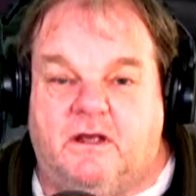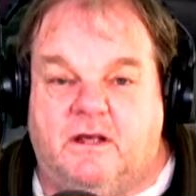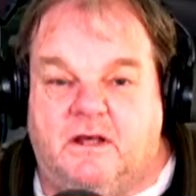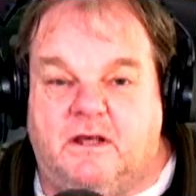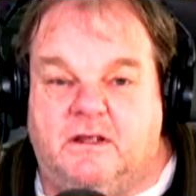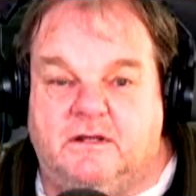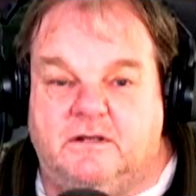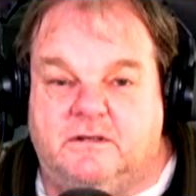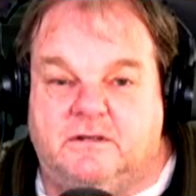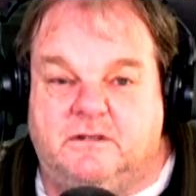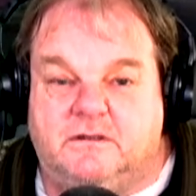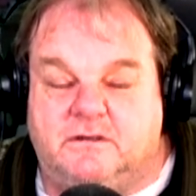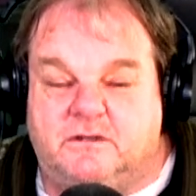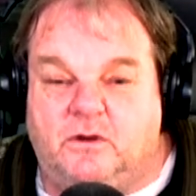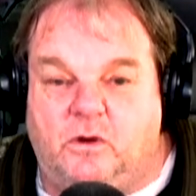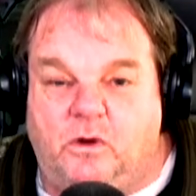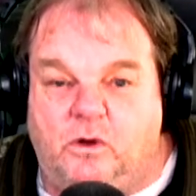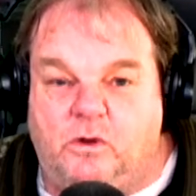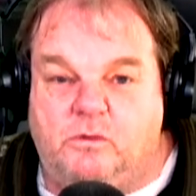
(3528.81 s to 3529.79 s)
and
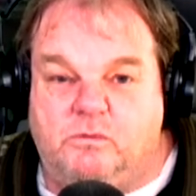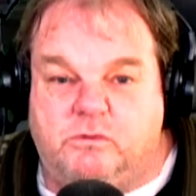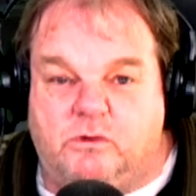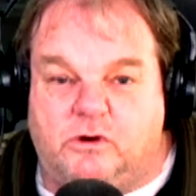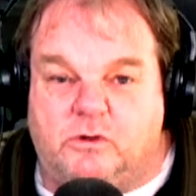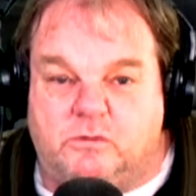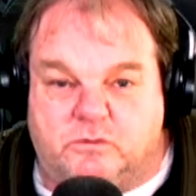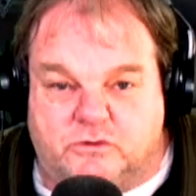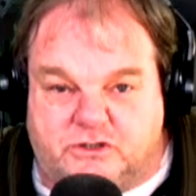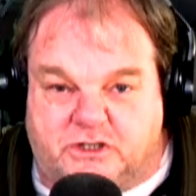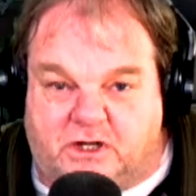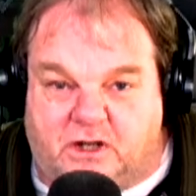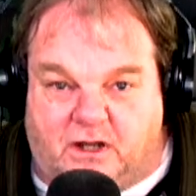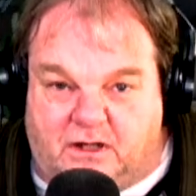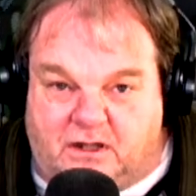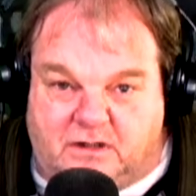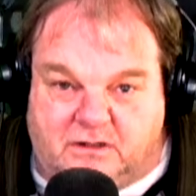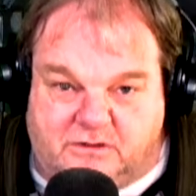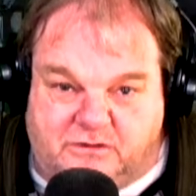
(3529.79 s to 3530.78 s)
the whole world was
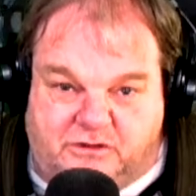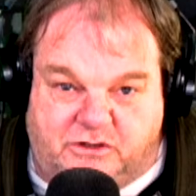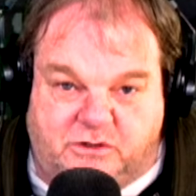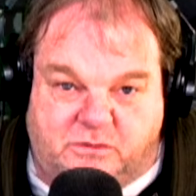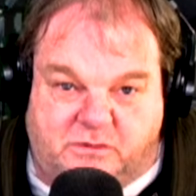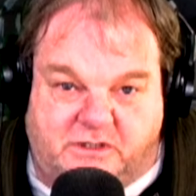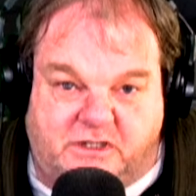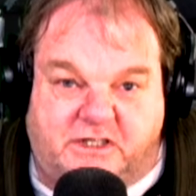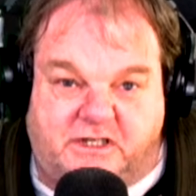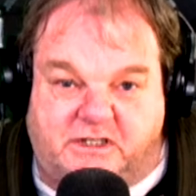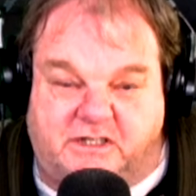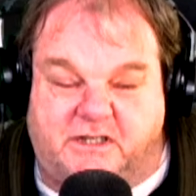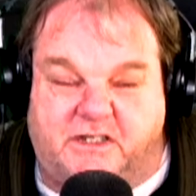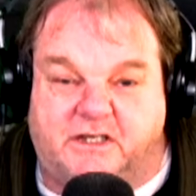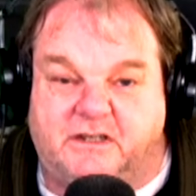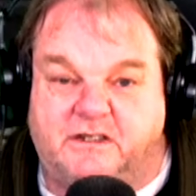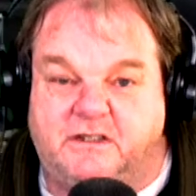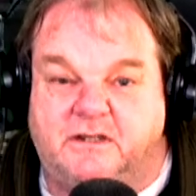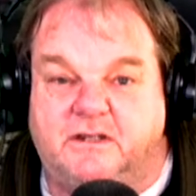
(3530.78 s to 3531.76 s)
calling you an
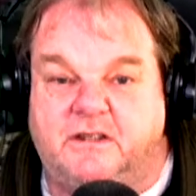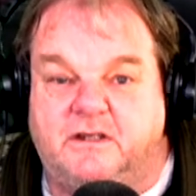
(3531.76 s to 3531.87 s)
idiot.